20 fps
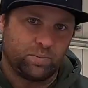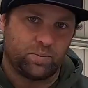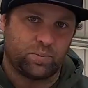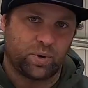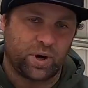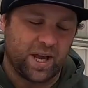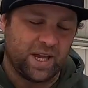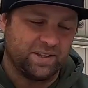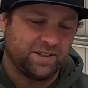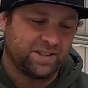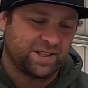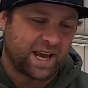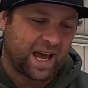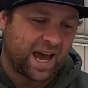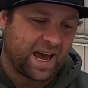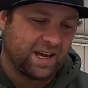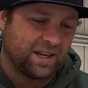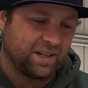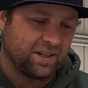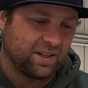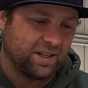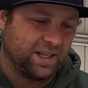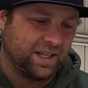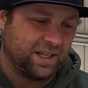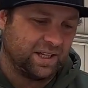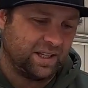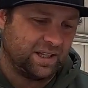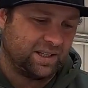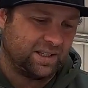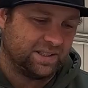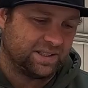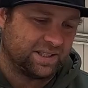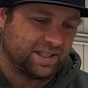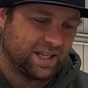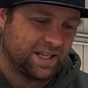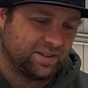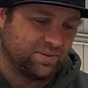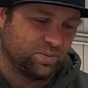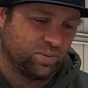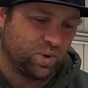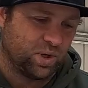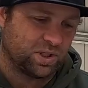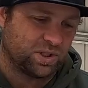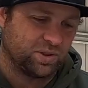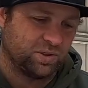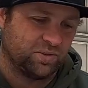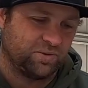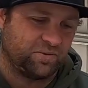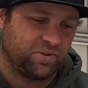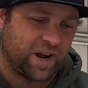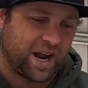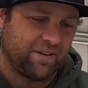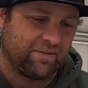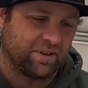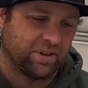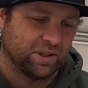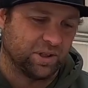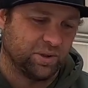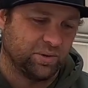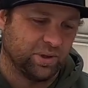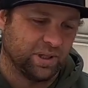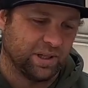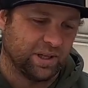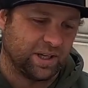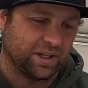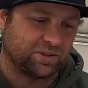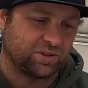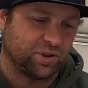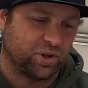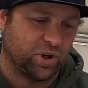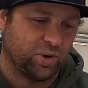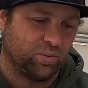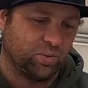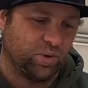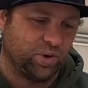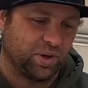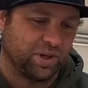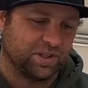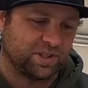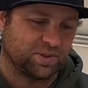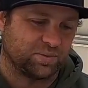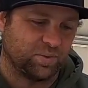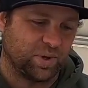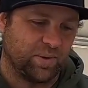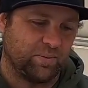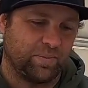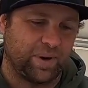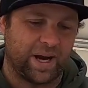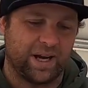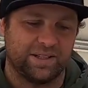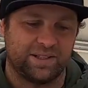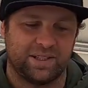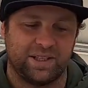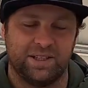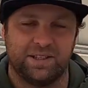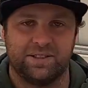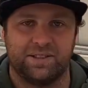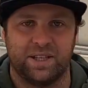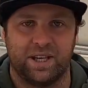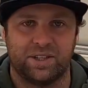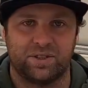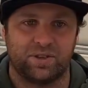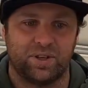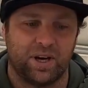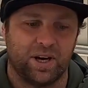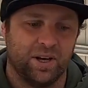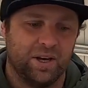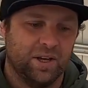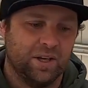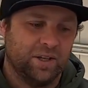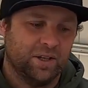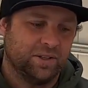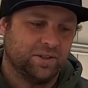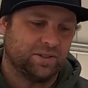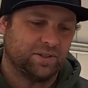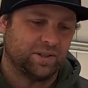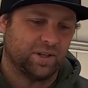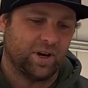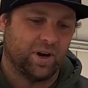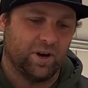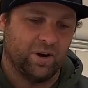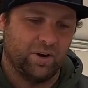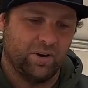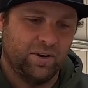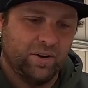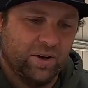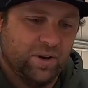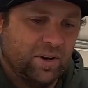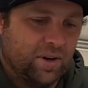Bren's Angling, he says, what's your favorite lure, like top water, swim baits, etc.? So